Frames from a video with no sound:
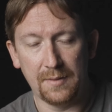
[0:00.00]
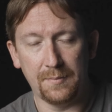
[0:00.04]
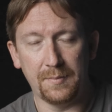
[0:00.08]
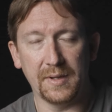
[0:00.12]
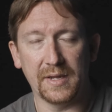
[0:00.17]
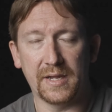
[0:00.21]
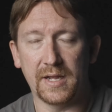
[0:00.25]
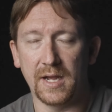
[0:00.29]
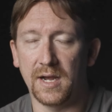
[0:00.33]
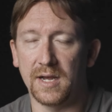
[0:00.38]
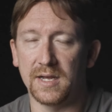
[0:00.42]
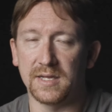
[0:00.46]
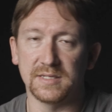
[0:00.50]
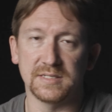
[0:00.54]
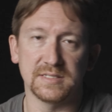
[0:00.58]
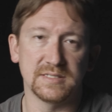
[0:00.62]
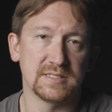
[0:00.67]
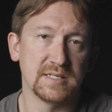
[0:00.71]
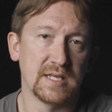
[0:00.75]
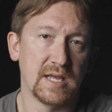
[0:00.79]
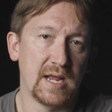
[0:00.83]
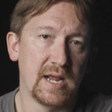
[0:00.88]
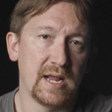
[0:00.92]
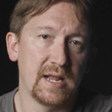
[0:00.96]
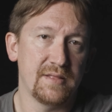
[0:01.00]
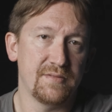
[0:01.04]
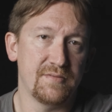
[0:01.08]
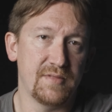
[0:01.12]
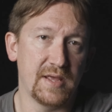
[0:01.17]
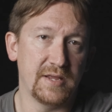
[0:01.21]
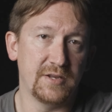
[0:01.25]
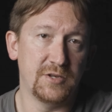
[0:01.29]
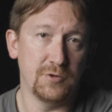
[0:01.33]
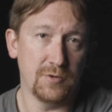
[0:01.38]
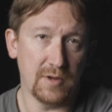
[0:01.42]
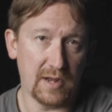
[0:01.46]
because
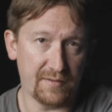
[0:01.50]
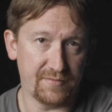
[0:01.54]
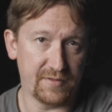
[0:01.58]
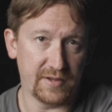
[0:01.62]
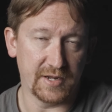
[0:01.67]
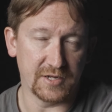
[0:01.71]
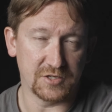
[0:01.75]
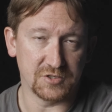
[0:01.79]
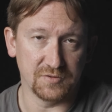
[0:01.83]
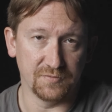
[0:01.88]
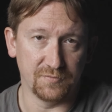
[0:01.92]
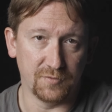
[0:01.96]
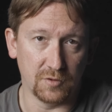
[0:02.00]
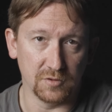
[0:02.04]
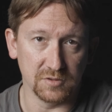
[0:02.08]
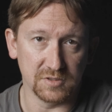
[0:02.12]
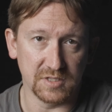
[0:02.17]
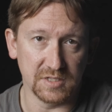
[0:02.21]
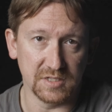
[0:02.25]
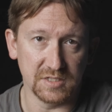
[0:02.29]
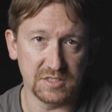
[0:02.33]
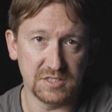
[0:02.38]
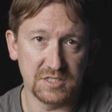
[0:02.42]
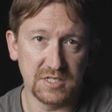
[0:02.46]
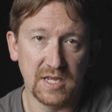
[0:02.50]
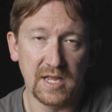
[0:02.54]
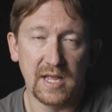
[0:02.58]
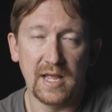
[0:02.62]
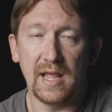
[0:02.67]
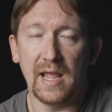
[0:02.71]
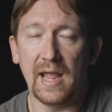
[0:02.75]
they do have that extra voltage